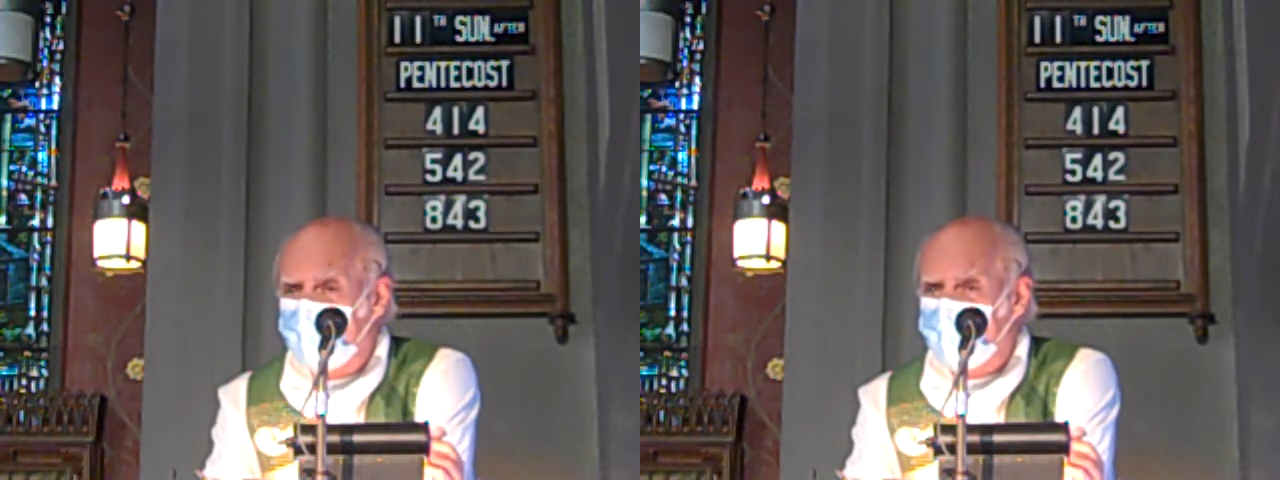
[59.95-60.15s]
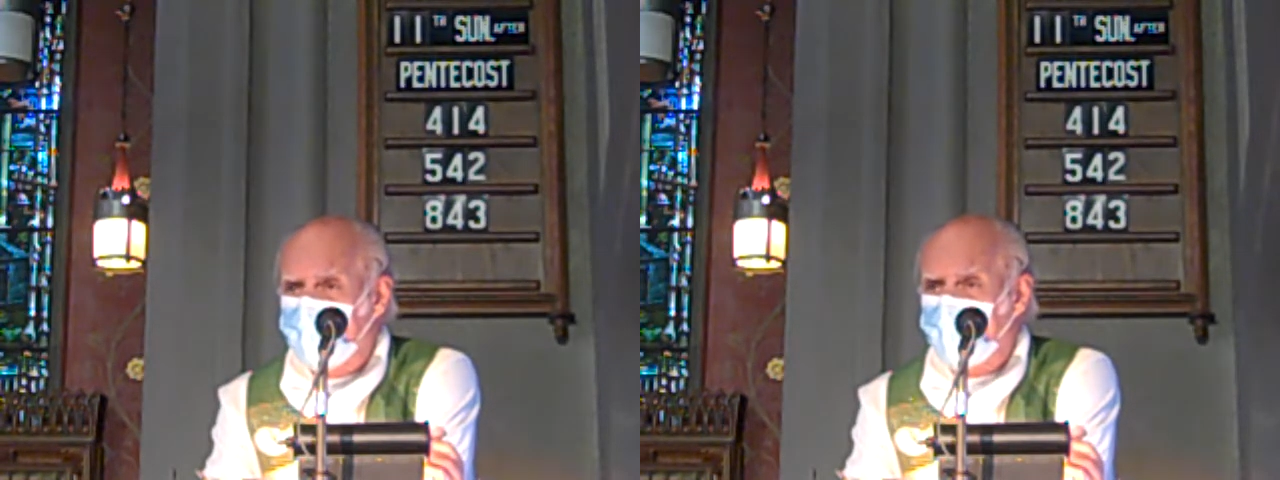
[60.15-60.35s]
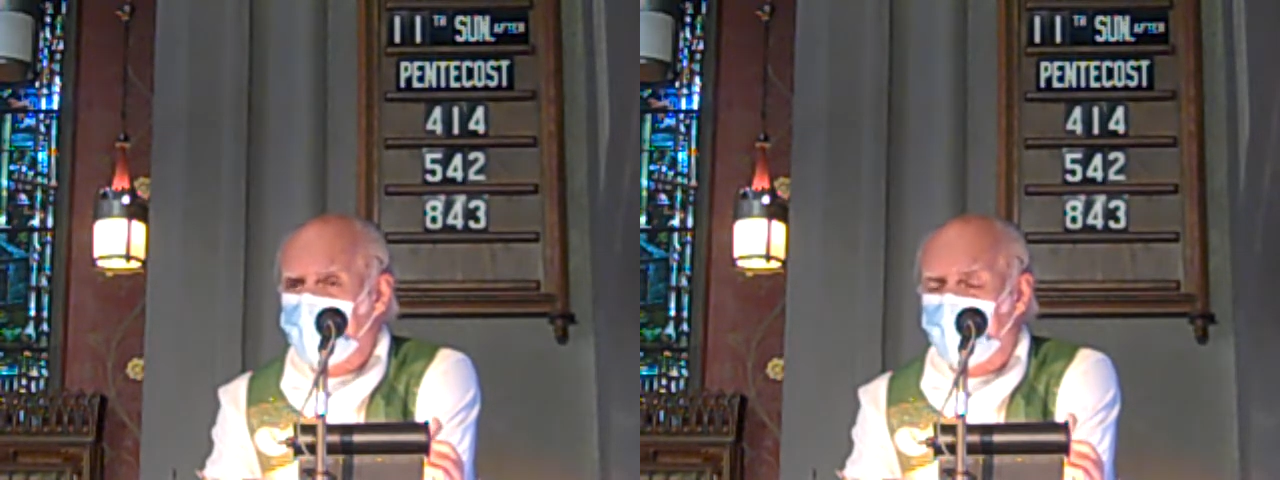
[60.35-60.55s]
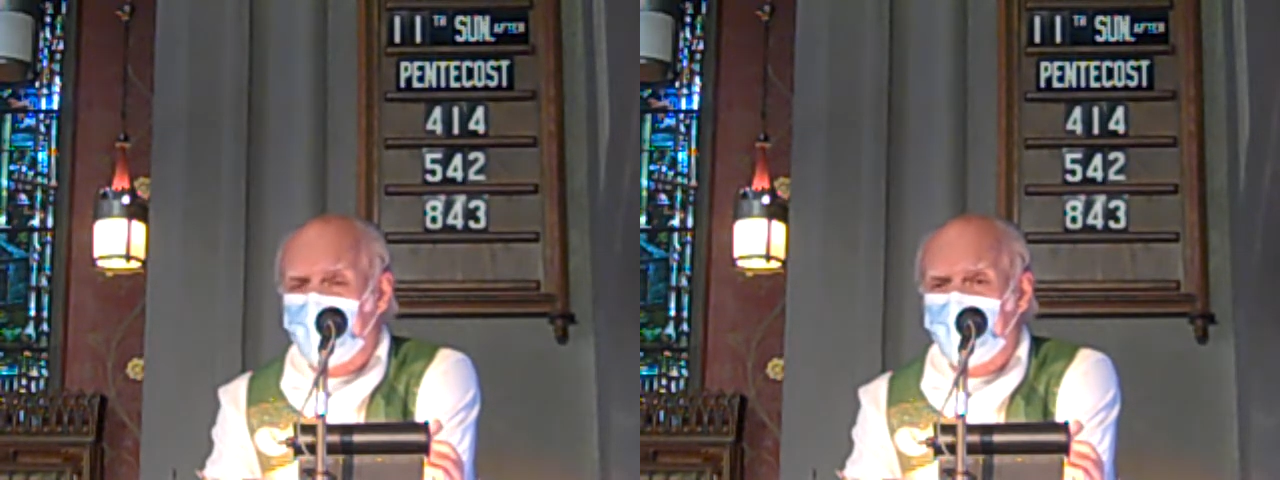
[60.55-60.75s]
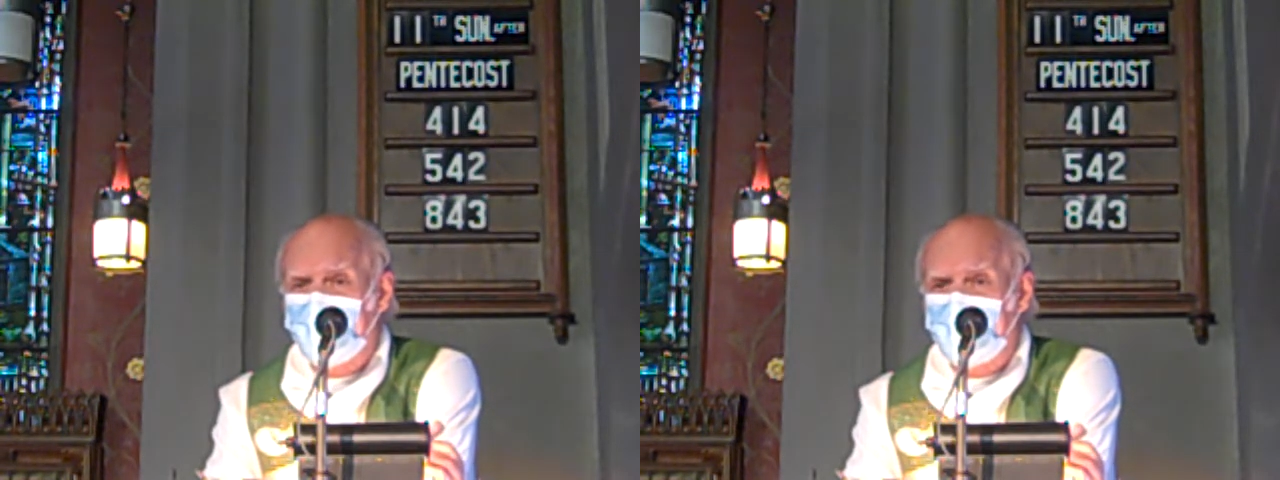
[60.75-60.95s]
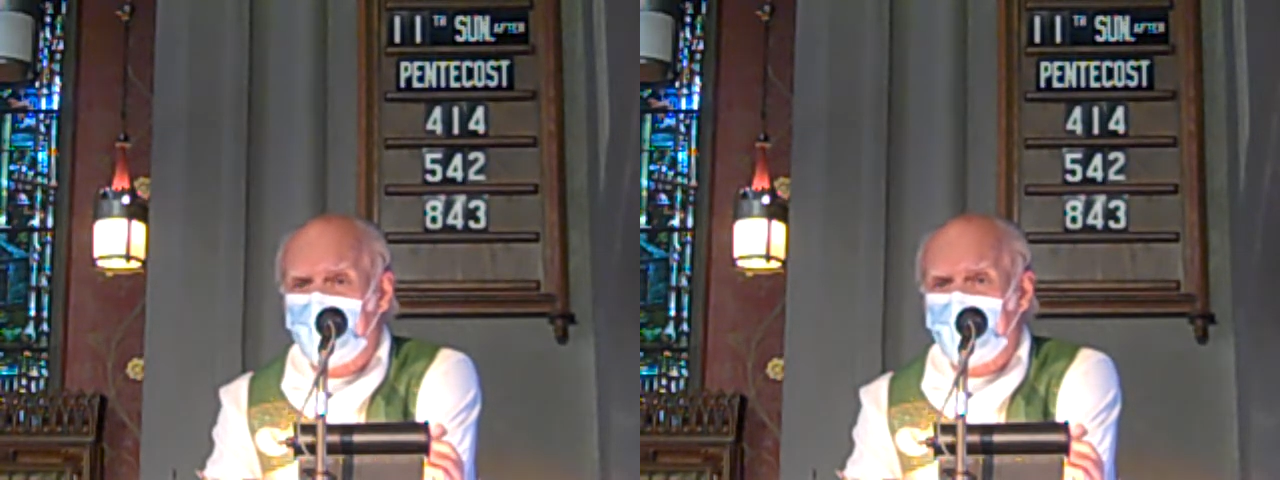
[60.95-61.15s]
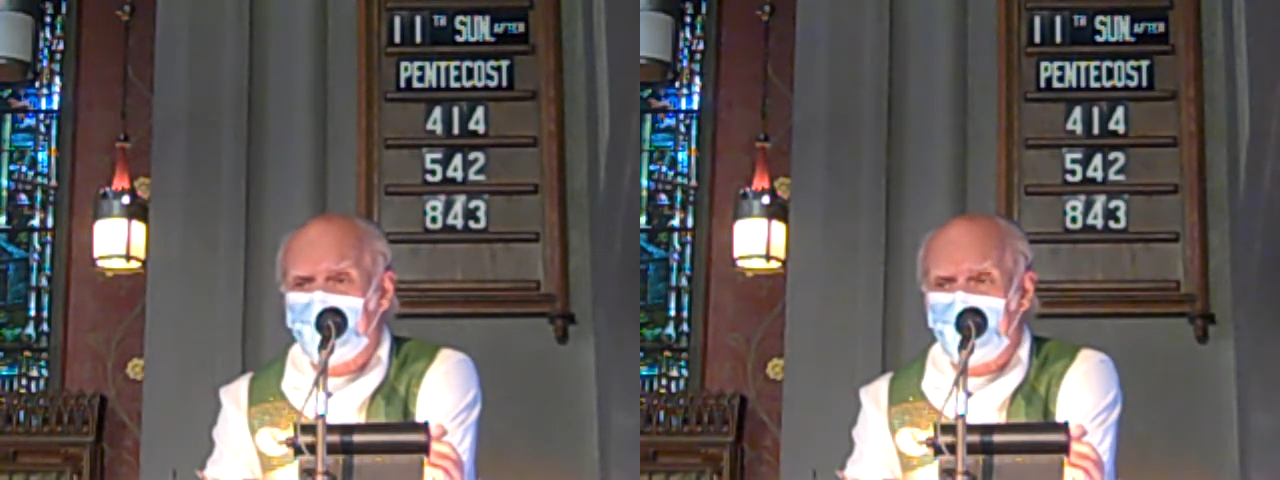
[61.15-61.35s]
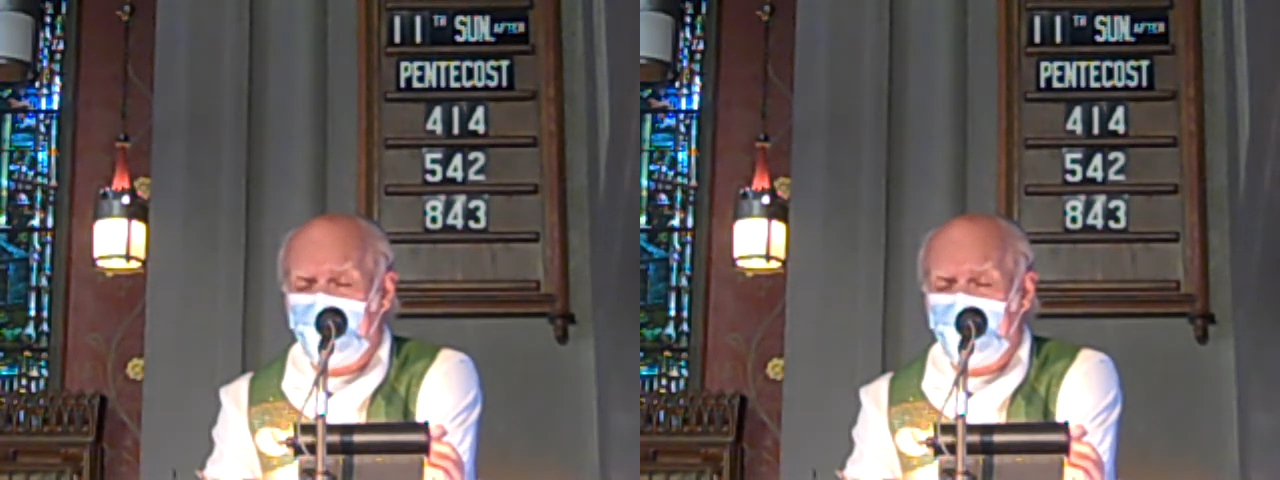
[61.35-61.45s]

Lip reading: the truth, and the